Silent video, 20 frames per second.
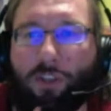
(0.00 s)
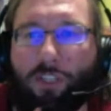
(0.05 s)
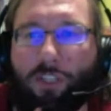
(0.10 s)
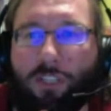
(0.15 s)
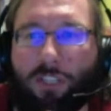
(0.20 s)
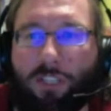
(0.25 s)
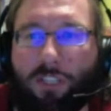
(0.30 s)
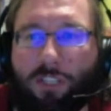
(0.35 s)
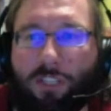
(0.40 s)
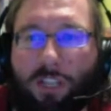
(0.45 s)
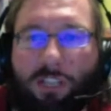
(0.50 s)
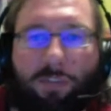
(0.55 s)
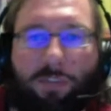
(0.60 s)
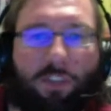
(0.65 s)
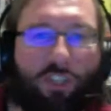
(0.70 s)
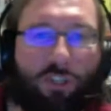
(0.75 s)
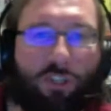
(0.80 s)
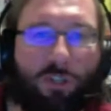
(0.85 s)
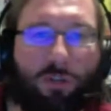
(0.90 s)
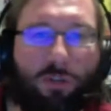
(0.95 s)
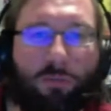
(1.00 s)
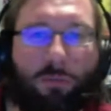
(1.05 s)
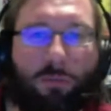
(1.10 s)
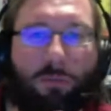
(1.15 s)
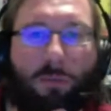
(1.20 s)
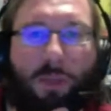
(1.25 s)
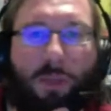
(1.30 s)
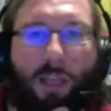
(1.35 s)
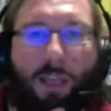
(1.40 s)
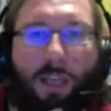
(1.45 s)
It's a science fiction
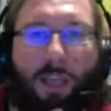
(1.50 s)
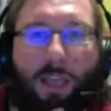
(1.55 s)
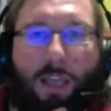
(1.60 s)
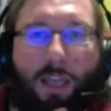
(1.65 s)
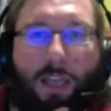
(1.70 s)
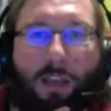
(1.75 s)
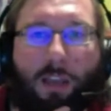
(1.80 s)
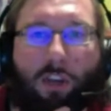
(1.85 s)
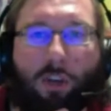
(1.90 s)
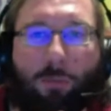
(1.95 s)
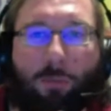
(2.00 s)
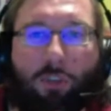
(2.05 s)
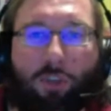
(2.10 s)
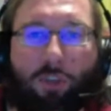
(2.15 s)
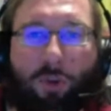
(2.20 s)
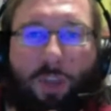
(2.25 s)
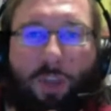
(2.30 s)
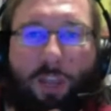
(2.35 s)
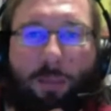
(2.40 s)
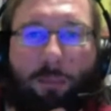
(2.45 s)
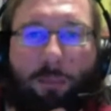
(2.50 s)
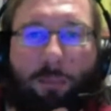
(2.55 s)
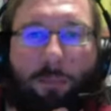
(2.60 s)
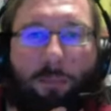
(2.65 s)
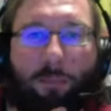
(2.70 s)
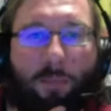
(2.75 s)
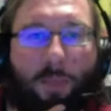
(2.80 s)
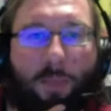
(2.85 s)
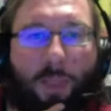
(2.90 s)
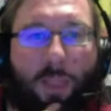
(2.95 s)
gumshoe game,
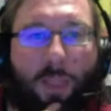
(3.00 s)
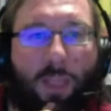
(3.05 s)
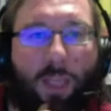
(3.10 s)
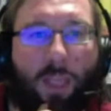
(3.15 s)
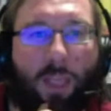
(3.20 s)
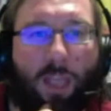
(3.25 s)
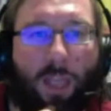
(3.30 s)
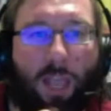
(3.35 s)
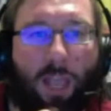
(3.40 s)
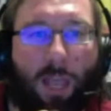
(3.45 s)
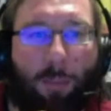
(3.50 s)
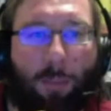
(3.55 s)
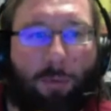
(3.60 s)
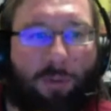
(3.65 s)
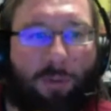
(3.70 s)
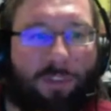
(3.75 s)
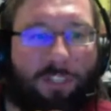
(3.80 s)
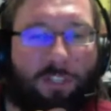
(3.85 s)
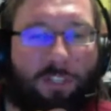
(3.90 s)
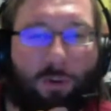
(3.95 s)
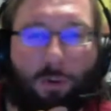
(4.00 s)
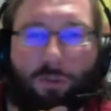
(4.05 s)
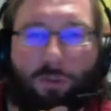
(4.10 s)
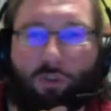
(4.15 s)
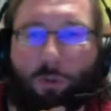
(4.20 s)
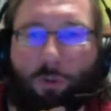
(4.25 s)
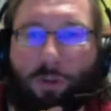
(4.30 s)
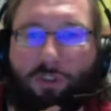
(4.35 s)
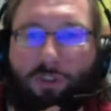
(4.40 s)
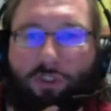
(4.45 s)
previously known as
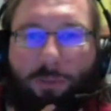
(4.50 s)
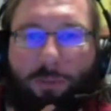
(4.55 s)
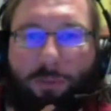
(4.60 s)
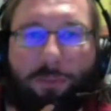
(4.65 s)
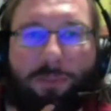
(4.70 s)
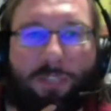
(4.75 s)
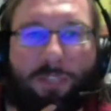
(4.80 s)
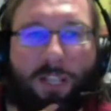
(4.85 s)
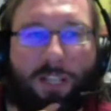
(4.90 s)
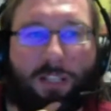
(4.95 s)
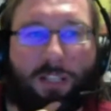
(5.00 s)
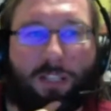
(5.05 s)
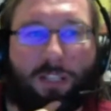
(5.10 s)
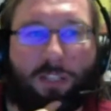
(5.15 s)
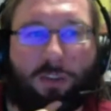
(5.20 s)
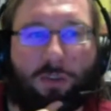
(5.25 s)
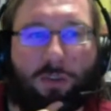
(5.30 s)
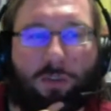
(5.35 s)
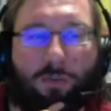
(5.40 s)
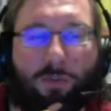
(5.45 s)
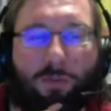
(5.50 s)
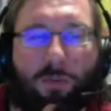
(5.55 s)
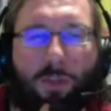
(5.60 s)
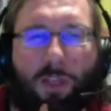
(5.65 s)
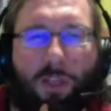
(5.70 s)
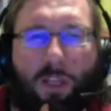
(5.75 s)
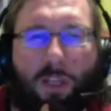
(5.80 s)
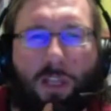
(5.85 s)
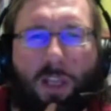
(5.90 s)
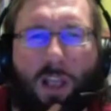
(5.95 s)
Robot Dreams. It's sort of,
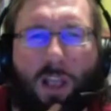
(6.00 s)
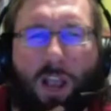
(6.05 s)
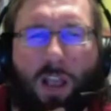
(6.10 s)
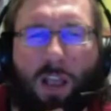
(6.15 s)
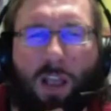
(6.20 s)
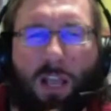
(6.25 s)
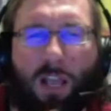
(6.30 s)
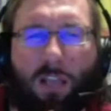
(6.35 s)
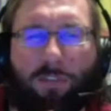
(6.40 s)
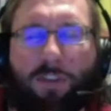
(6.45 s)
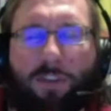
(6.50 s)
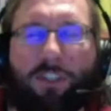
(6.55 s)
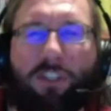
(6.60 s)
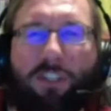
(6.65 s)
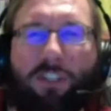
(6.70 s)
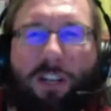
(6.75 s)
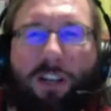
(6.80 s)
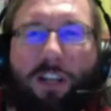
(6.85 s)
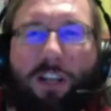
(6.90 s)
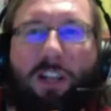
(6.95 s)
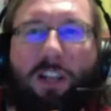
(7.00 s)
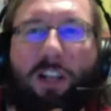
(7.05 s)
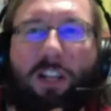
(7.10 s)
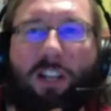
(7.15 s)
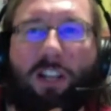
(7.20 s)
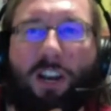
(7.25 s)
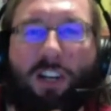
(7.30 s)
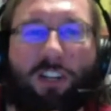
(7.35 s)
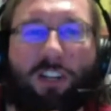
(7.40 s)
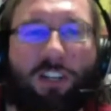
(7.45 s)
as far as I understand,
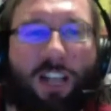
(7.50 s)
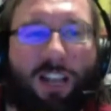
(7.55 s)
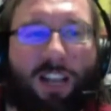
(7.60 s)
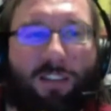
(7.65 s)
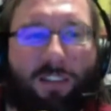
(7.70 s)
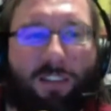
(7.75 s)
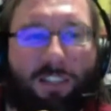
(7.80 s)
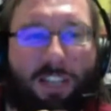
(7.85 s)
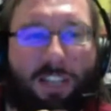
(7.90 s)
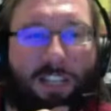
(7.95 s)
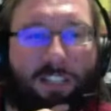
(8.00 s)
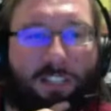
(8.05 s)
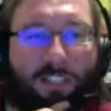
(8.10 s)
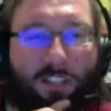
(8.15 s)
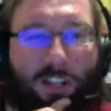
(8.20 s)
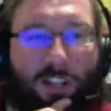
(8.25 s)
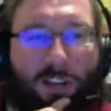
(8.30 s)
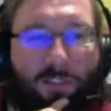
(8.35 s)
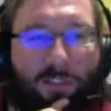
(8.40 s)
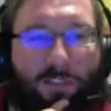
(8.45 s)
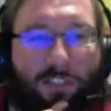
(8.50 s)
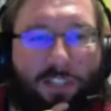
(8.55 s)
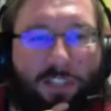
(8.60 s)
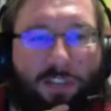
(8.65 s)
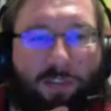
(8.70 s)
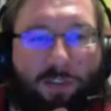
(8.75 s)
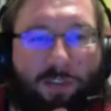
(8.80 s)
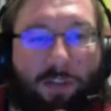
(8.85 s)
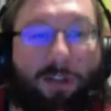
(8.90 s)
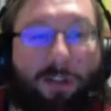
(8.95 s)
light-hearted and fantastical and
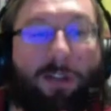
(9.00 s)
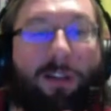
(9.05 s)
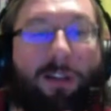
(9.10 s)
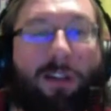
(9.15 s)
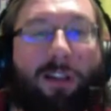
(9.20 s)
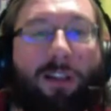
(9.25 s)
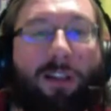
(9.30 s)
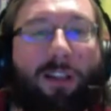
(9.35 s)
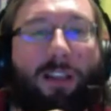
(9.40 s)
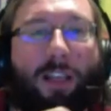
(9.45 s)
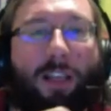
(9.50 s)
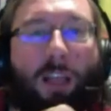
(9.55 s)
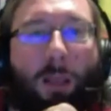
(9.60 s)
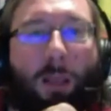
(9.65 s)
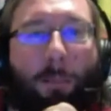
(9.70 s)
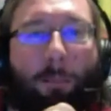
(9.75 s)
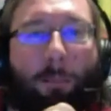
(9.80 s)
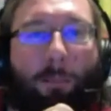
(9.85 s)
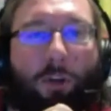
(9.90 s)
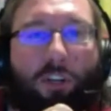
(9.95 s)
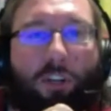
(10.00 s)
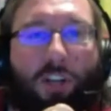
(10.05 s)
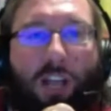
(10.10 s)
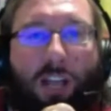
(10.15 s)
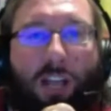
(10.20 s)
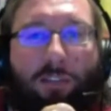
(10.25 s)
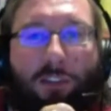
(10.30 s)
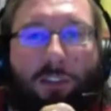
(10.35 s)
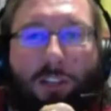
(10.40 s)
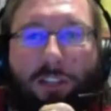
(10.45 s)
philosophical. But I
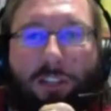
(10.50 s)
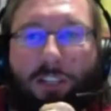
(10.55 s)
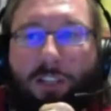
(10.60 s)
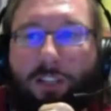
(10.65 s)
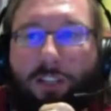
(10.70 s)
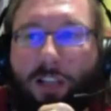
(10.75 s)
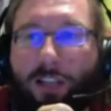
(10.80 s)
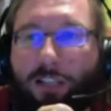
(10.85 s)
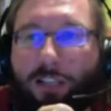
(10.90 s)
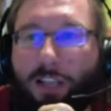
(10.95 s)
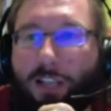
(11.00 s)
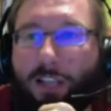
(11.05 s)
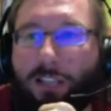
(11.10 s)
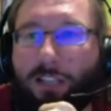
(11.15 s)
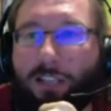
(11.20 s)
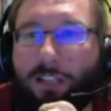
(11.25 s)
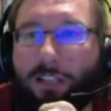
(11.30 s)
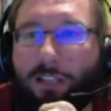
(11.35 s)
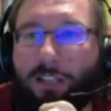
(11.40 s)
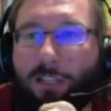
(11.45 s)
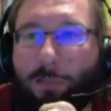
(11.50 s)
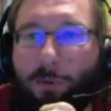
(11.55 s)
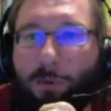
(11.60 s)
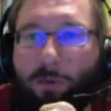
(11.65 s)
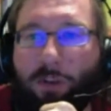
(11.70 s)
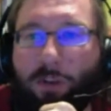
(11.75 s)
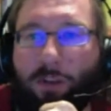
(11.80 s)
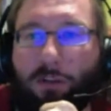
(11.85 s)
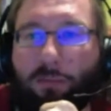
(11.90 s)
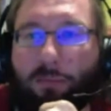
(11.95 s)
have not seen that, as it is still being
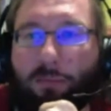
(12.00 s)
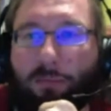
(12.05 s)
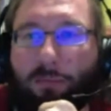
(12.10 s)
written.